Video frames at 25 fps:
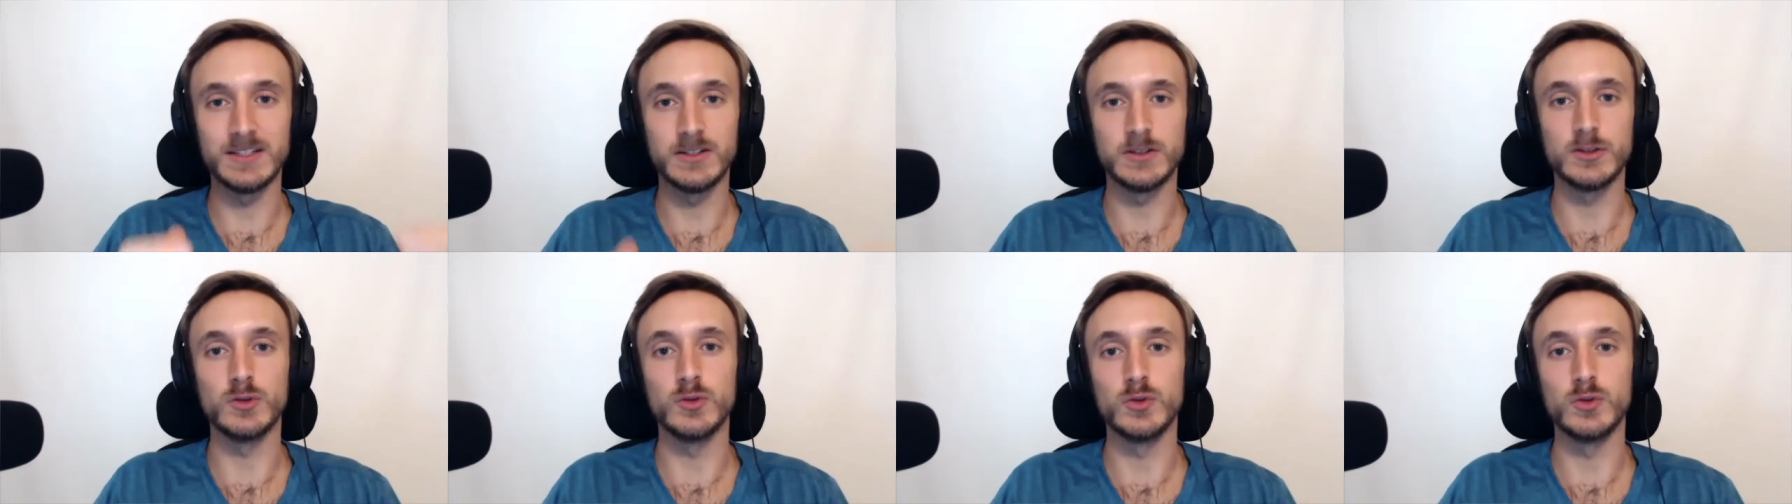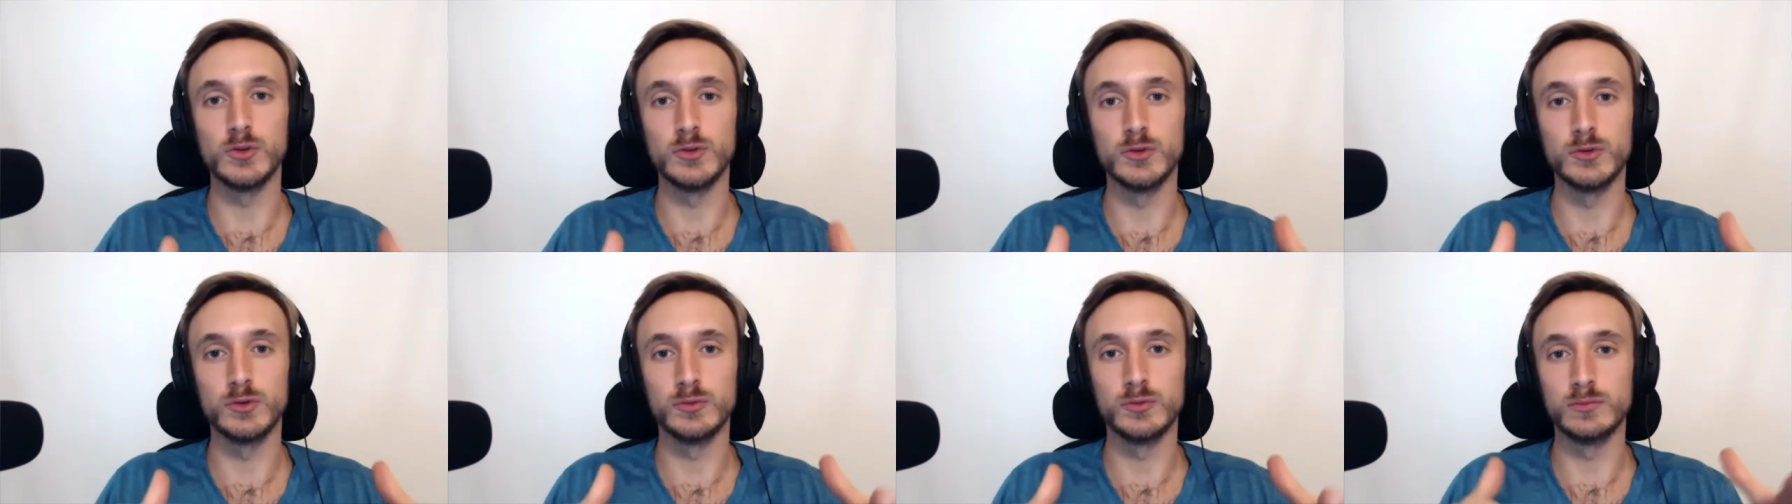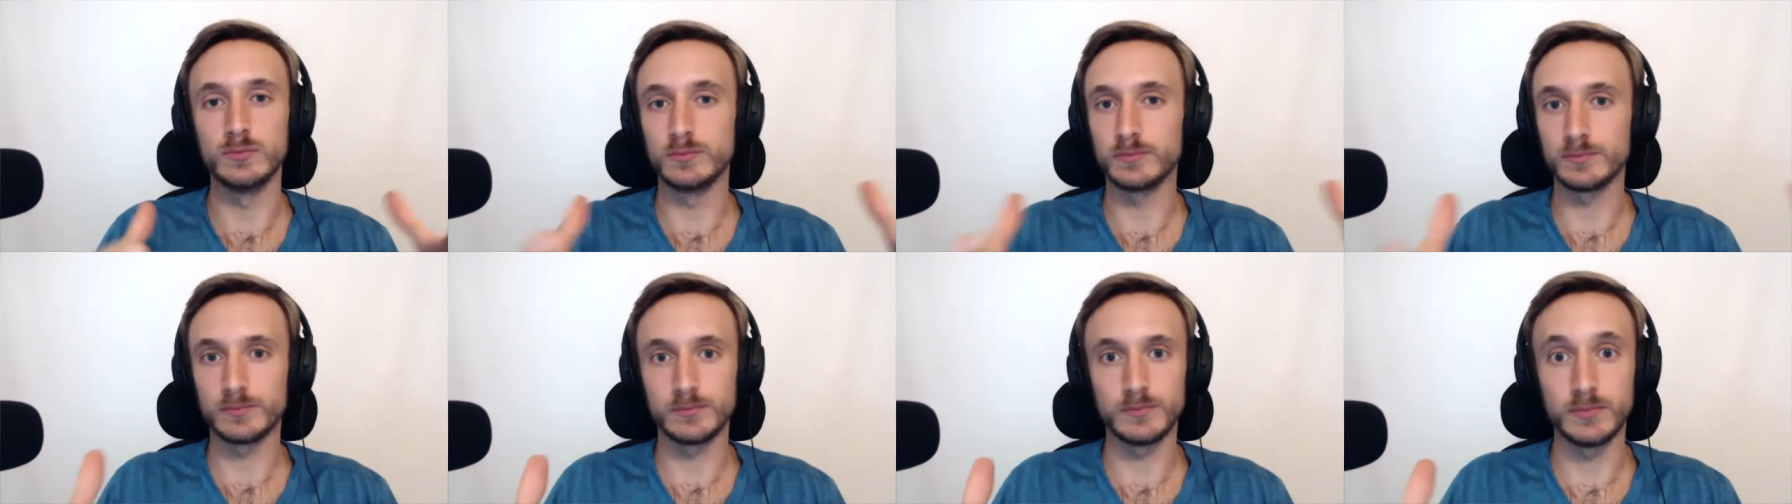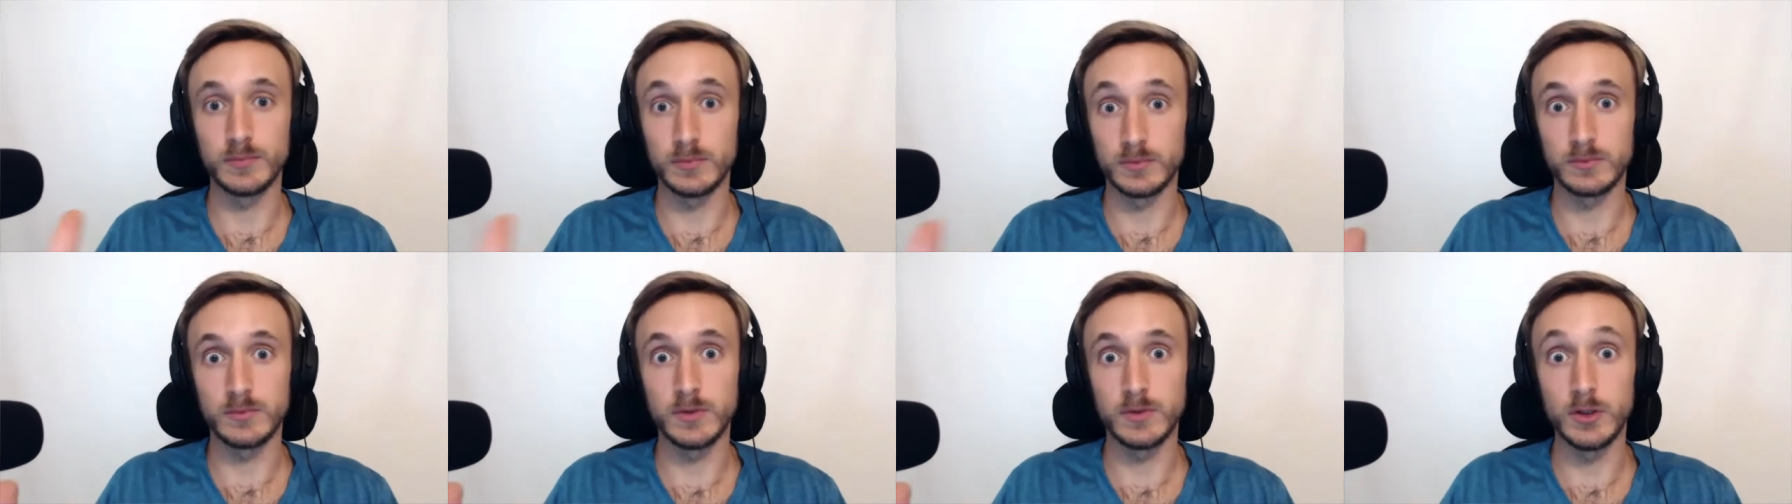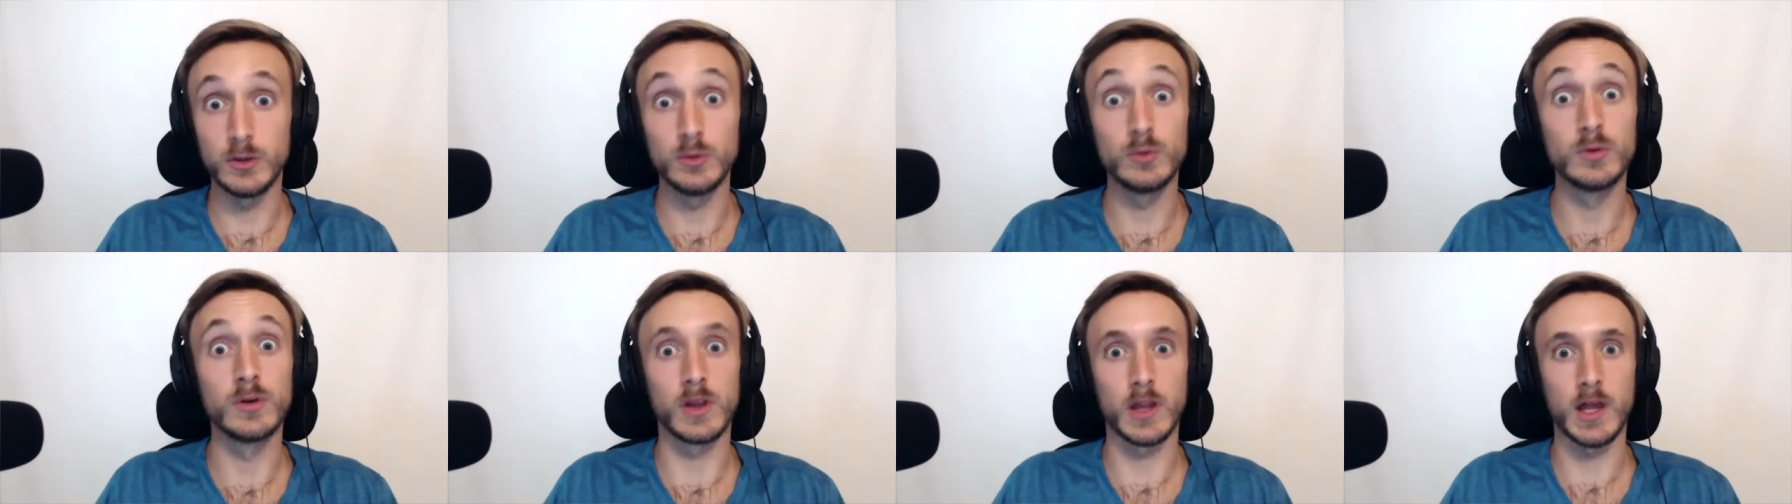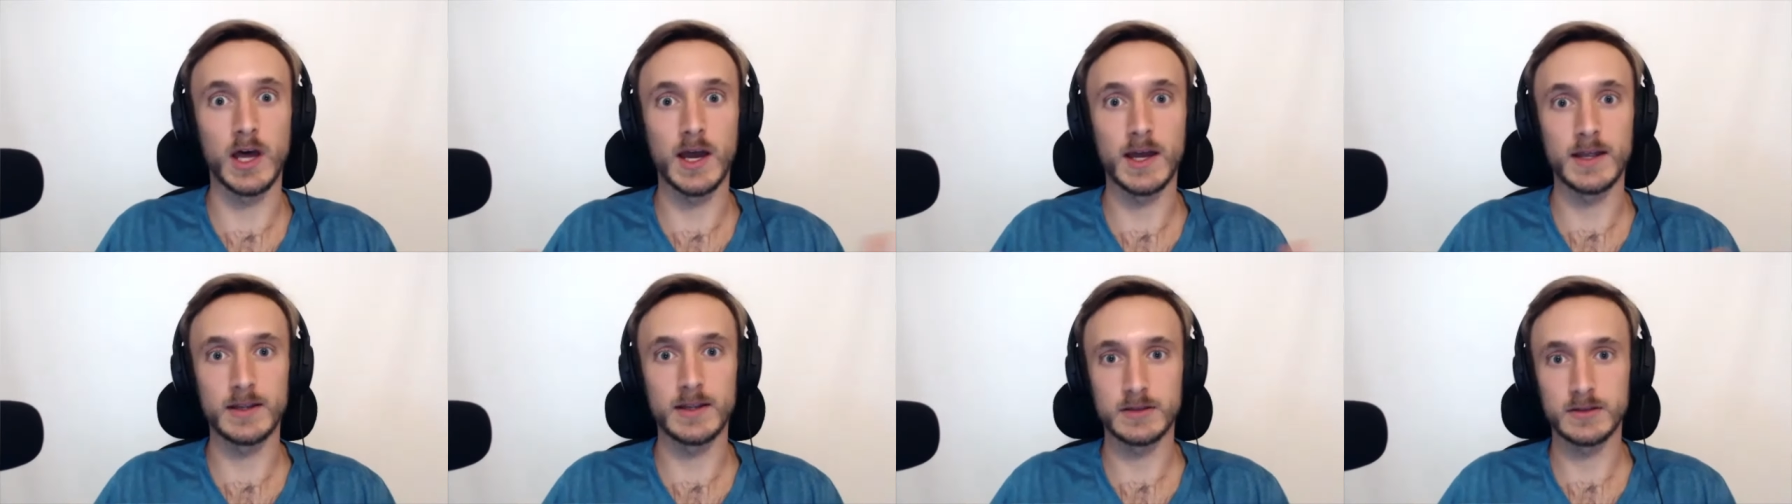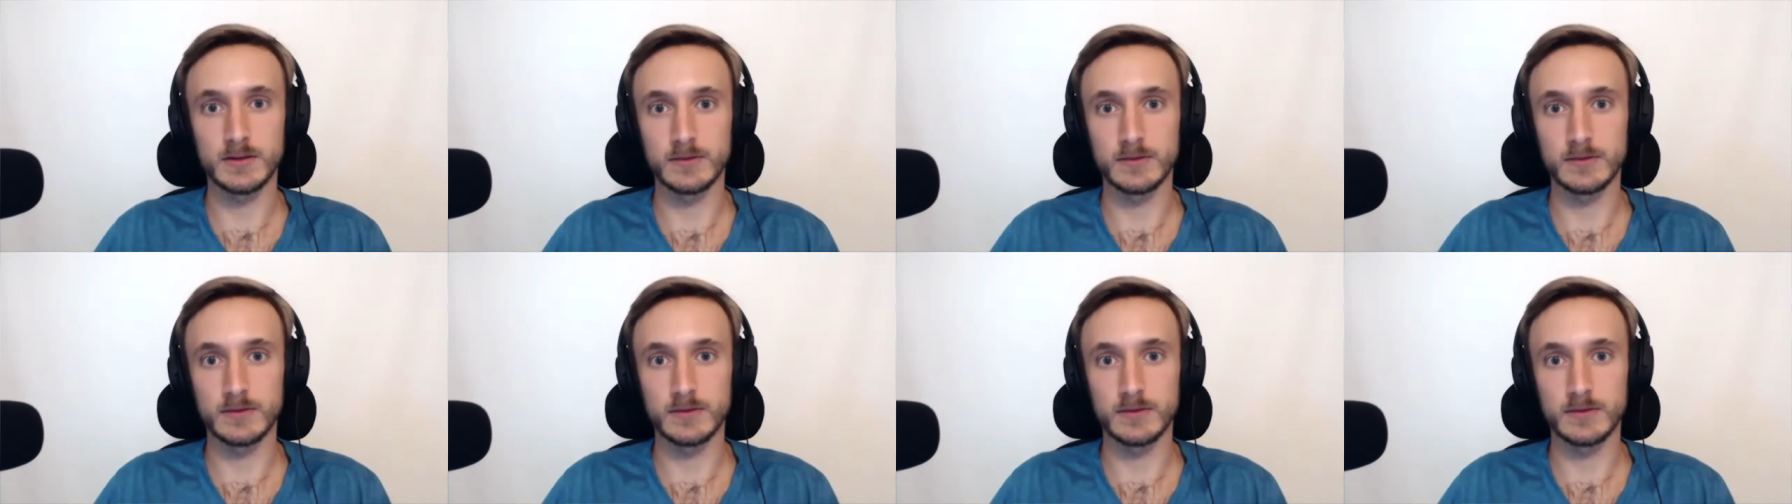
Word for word: you utilize?